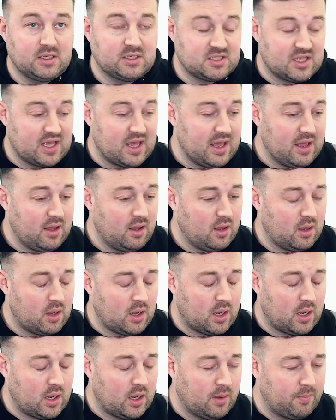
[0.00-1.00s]
there.
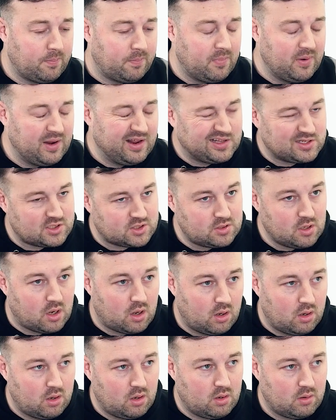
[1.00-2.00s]
It's
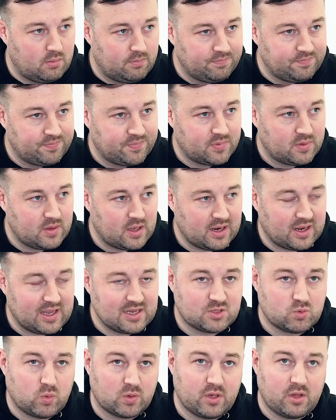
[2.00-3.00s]
not. I
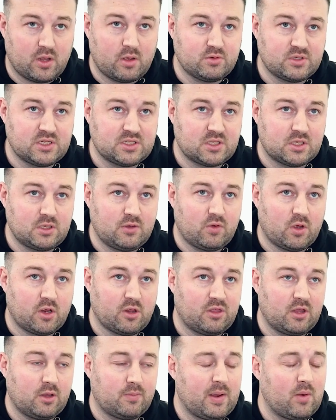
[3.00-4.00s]
guess one of those is that you got to
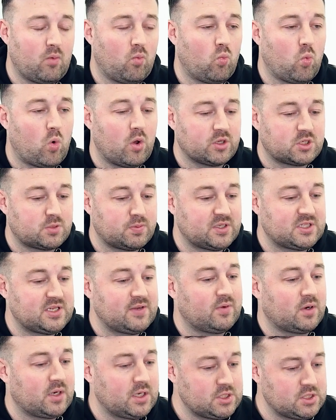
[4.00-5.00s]
think about what
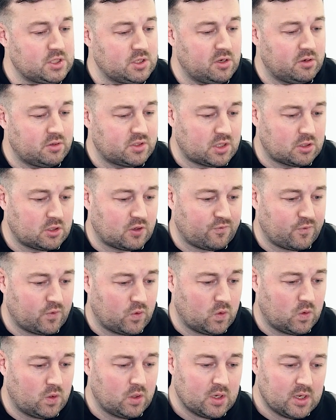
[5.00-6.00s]
specifically do you use those
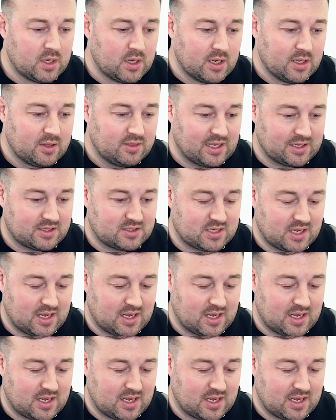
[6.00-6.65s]
for. That's